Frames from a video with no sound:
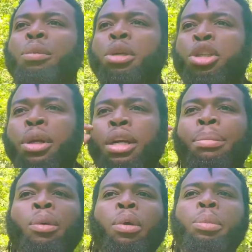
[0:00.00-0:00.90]
when we're triggered
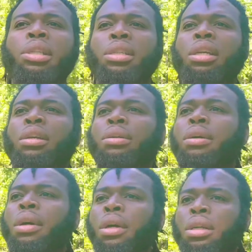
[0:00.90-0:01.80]
by what we see
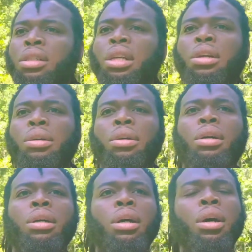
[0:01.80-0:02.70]
on
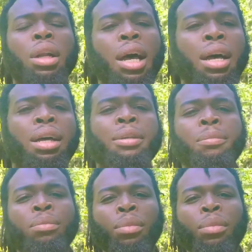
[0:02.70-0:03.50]
online,